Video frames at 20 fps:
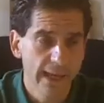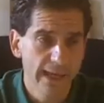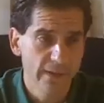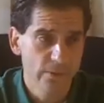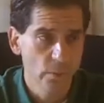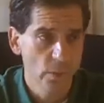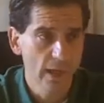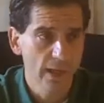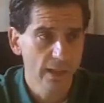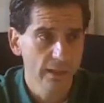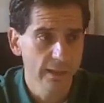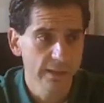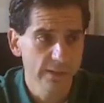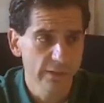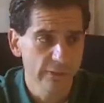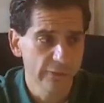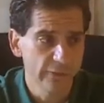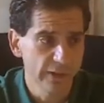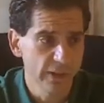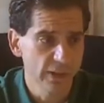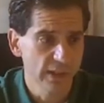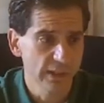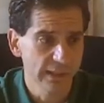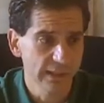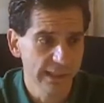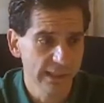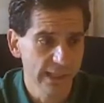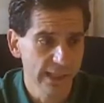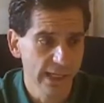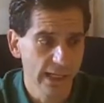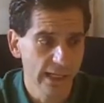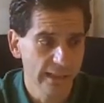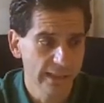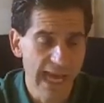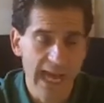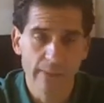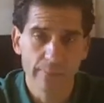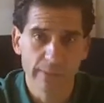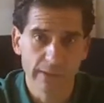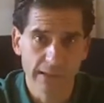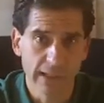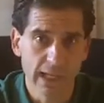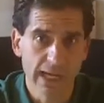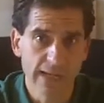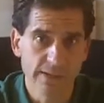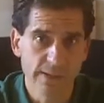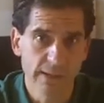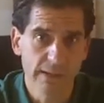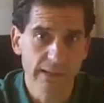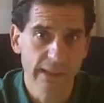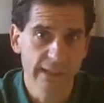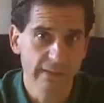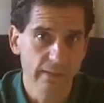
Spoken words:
as well as efficiently capitalize it,